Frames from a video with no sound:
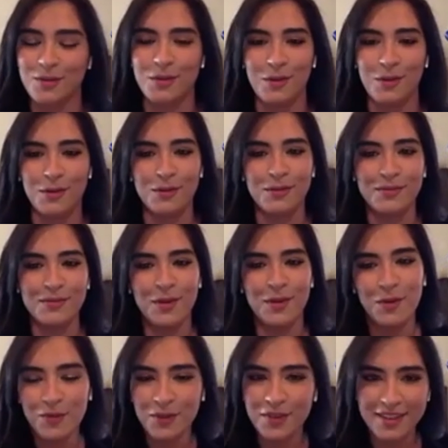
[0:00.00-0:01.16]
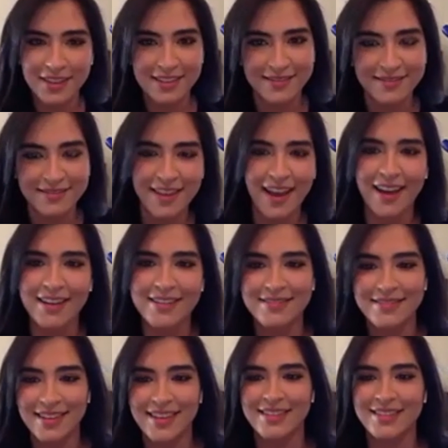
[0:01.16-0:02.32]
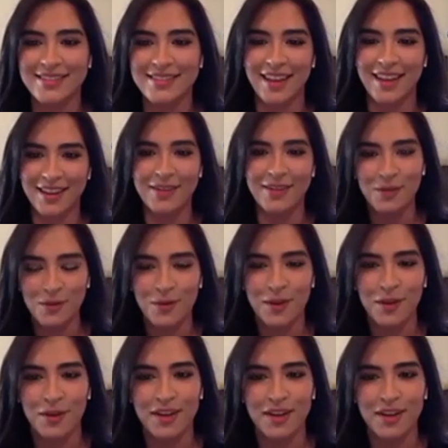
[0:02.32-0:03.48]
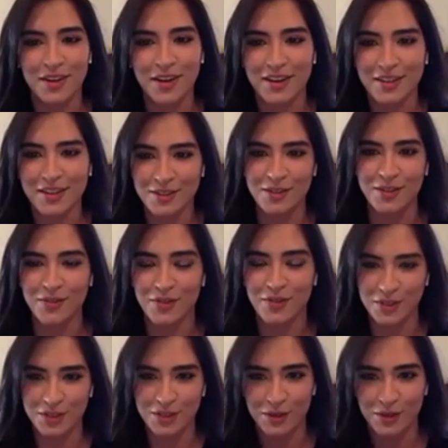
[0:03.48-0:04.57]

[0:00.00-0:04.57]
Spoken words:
So hopefully that is like what you guys are gonna do in the future.